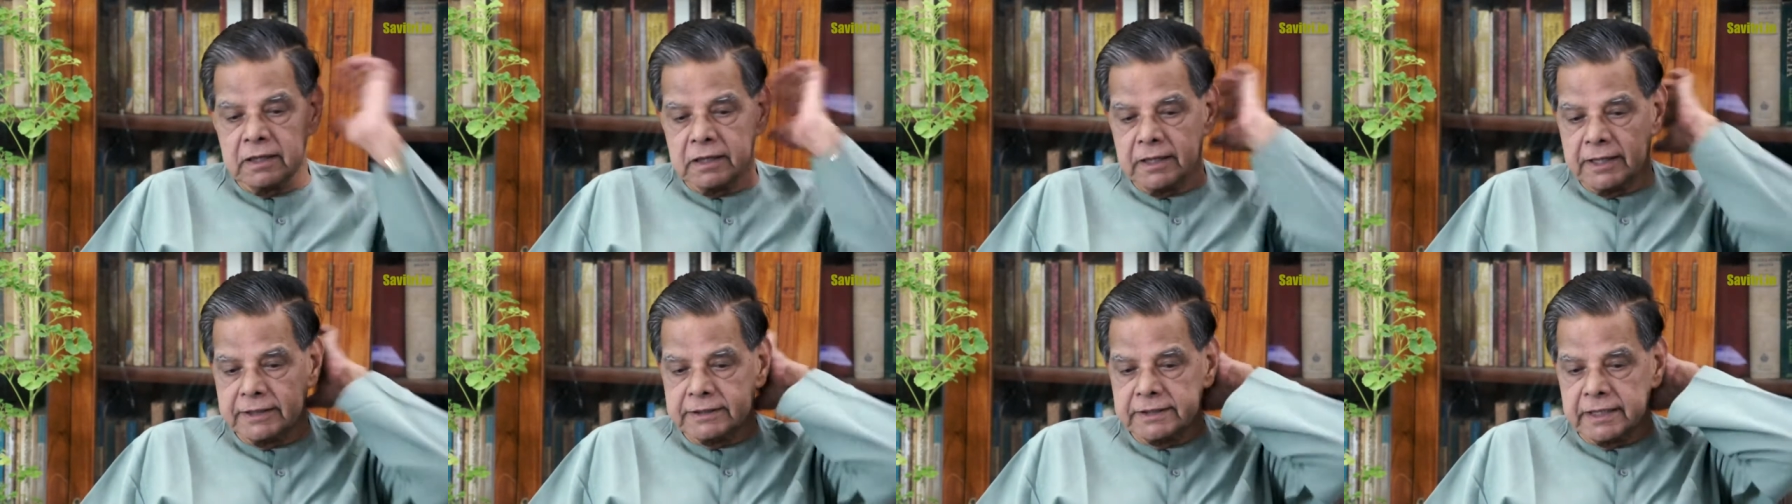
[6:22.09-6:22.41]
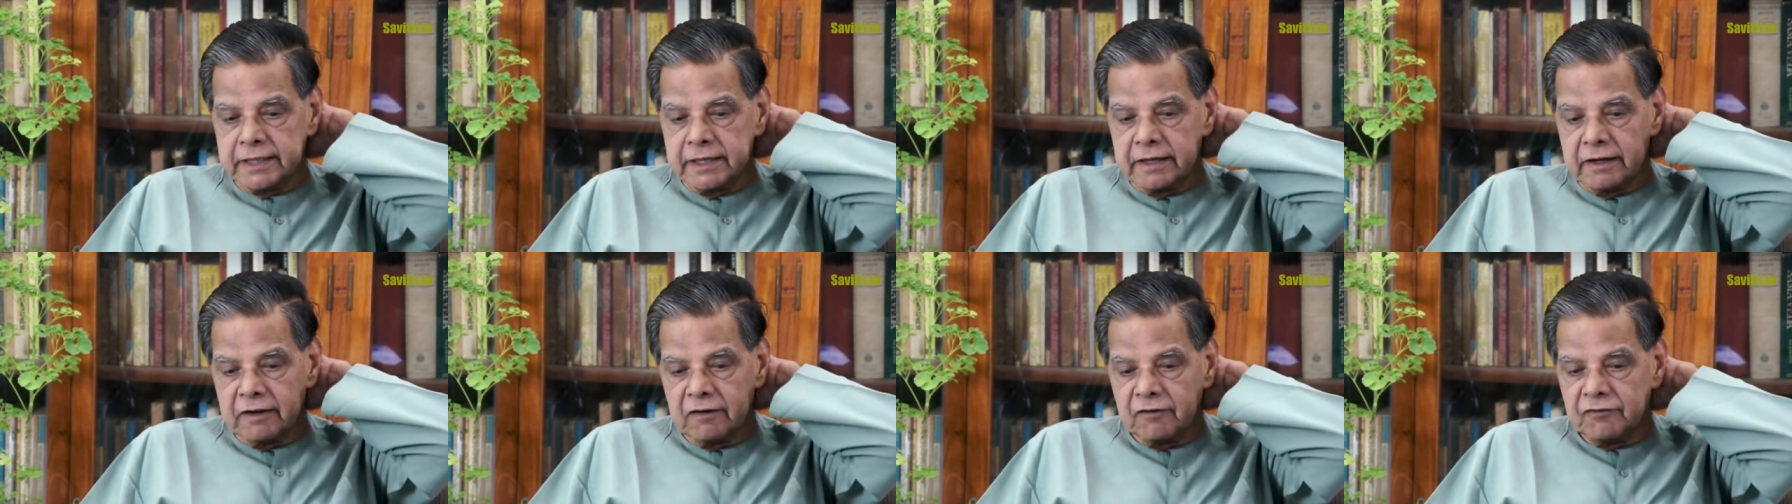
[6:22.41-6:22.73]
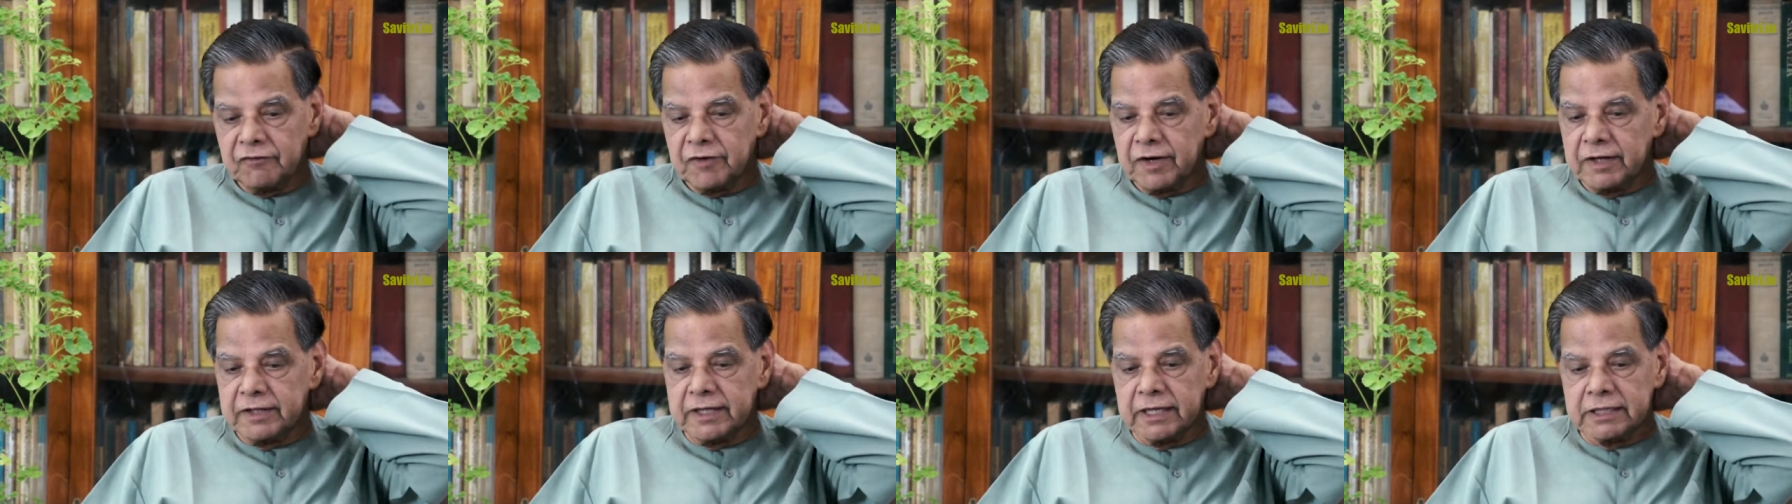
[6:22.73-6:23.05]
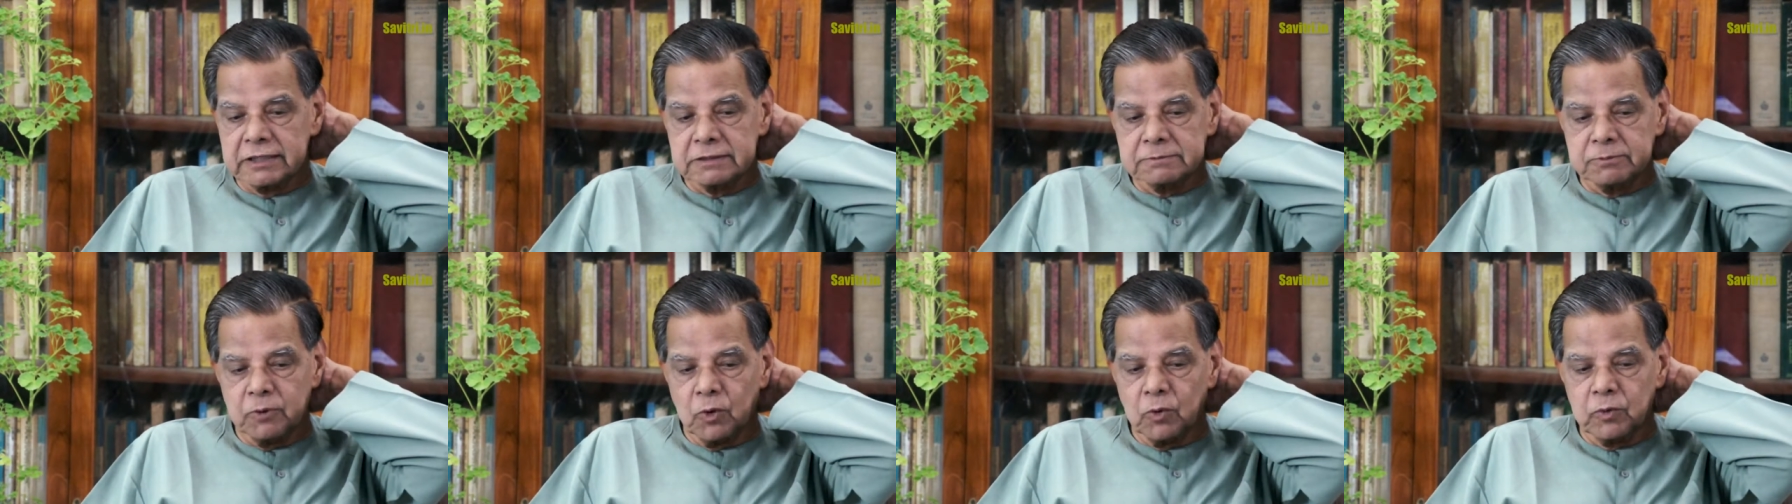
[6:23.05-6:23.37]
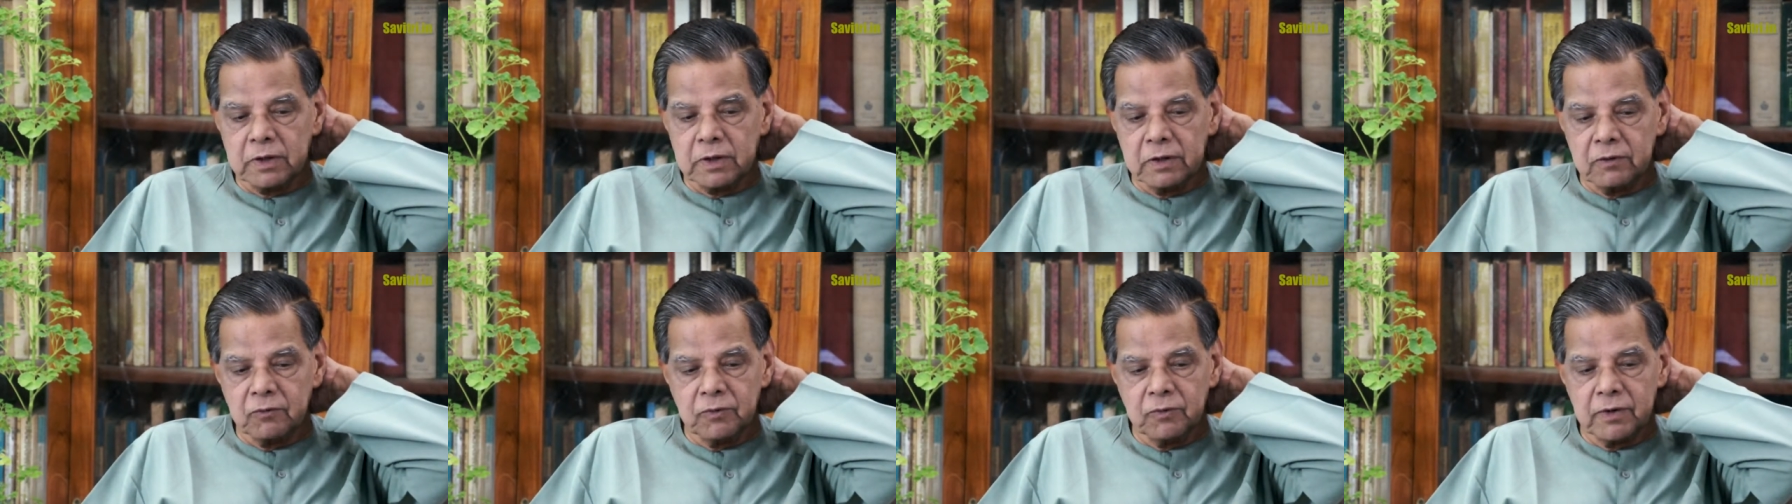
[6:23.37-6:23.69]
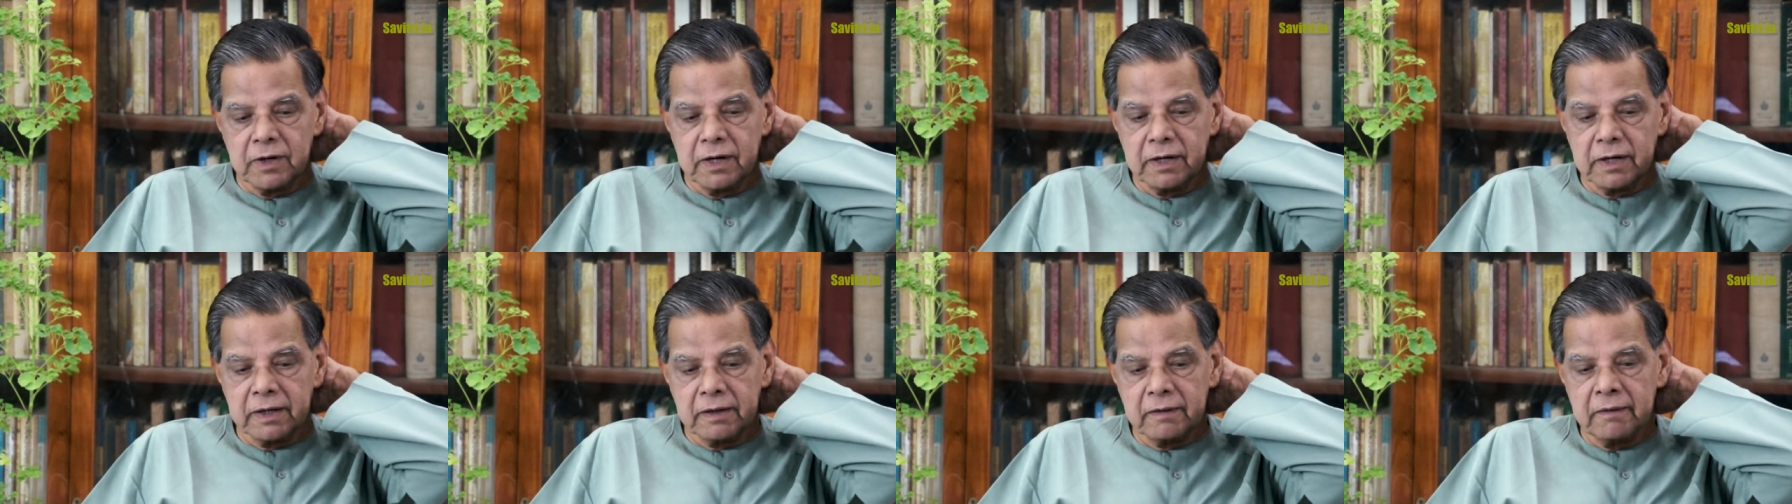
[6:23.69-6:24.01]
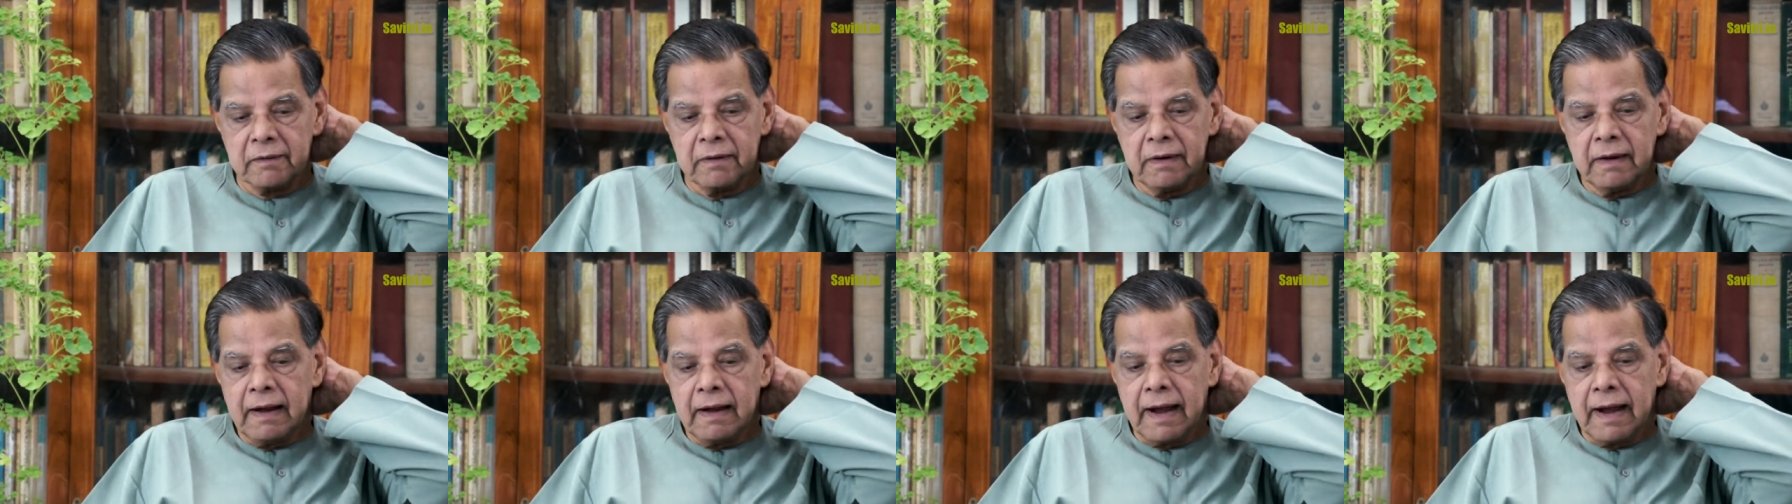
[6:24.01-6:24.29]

listening, faith and spoken word,